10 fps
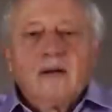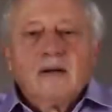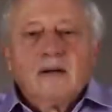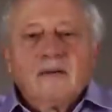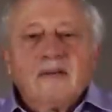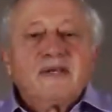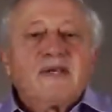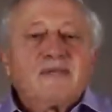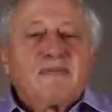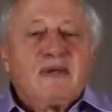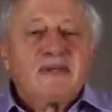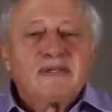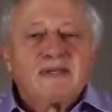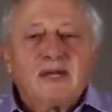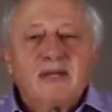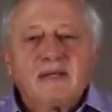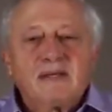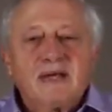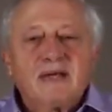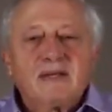This independent state in
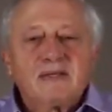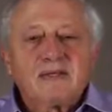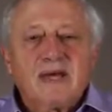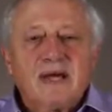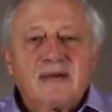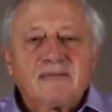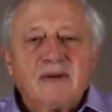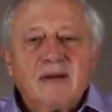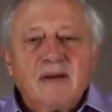10 years' time